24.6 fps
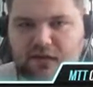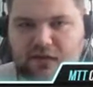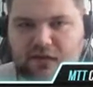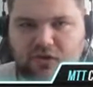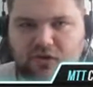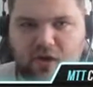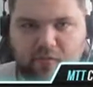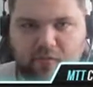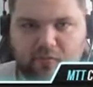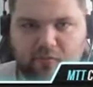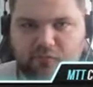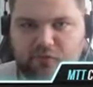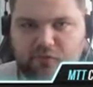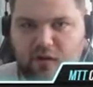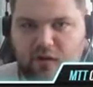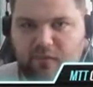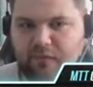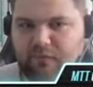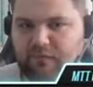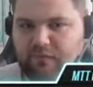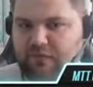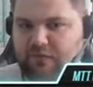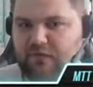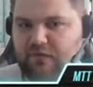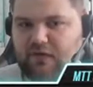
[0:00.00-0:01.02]
Common
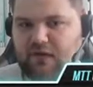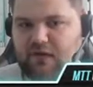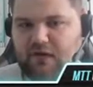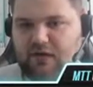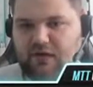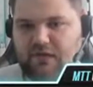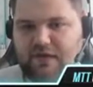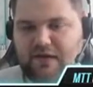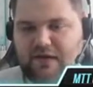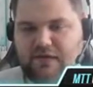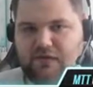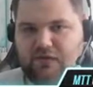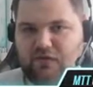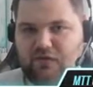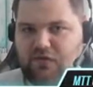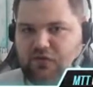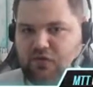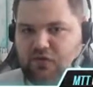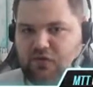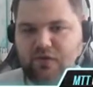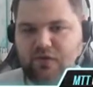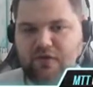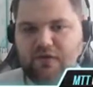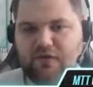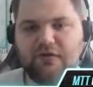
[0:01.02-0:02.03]
problems that
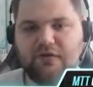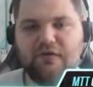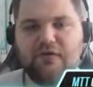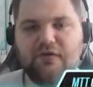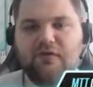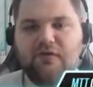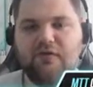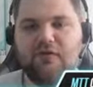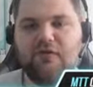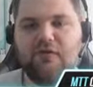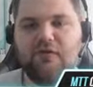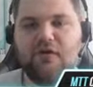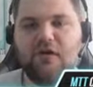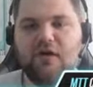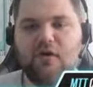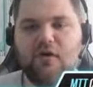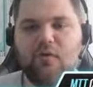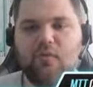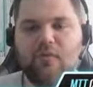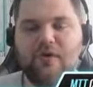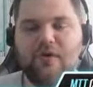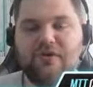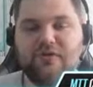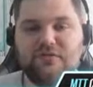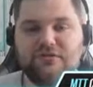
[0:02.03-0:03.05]
occur
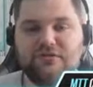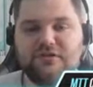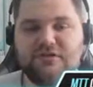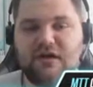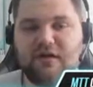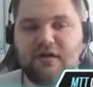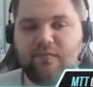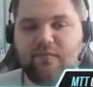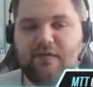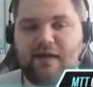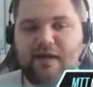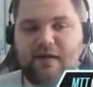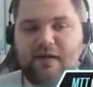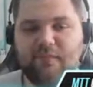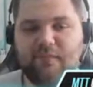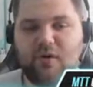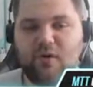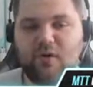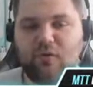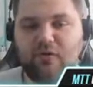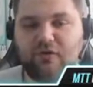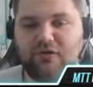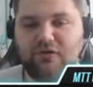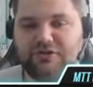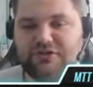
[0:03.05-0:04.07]
when you start playing
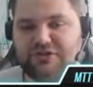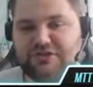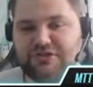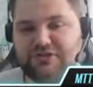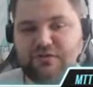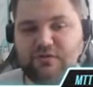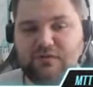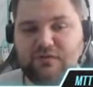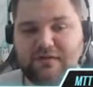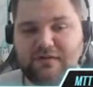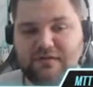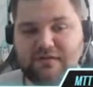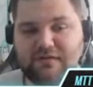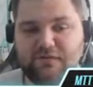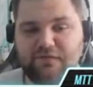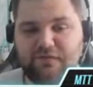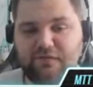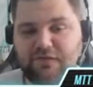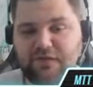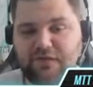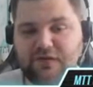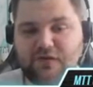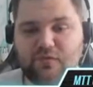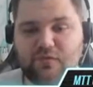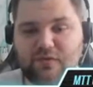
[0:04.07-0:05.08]
poker. Just to list a
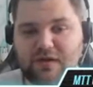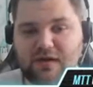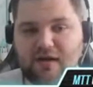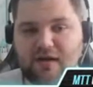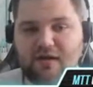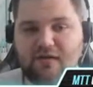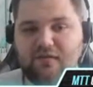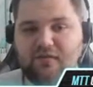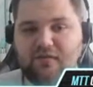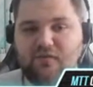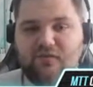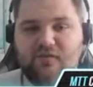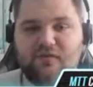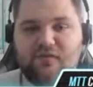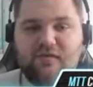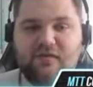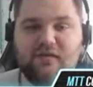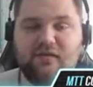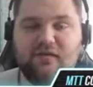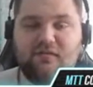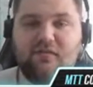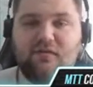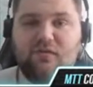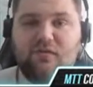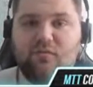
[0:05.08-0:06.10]
few here as you see.
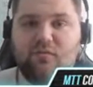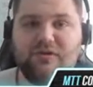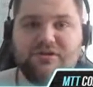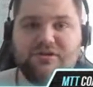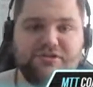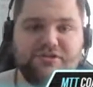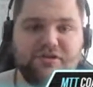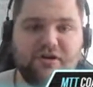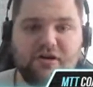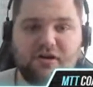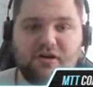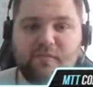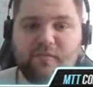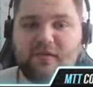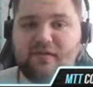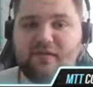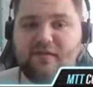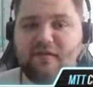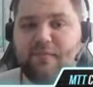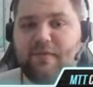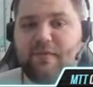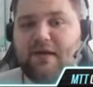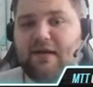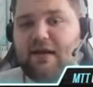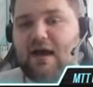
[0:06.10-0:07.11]
So which tournaments
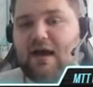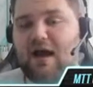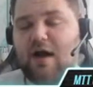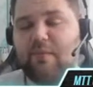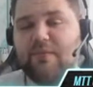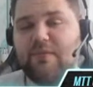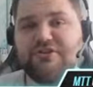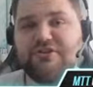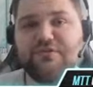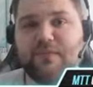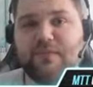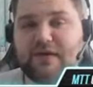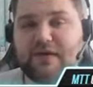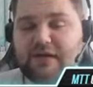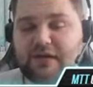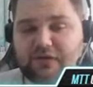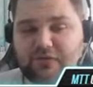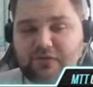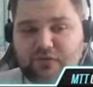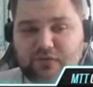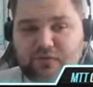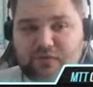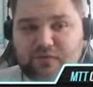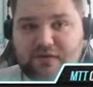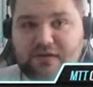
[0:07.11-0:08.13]
are better? How much money do
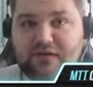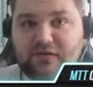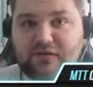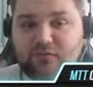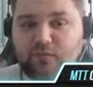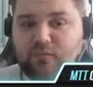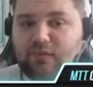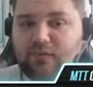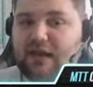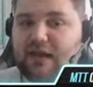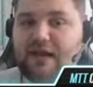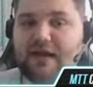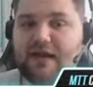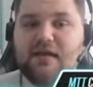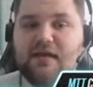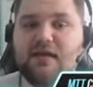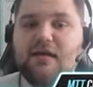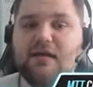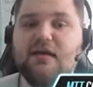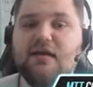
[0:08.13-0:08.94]
you need to play?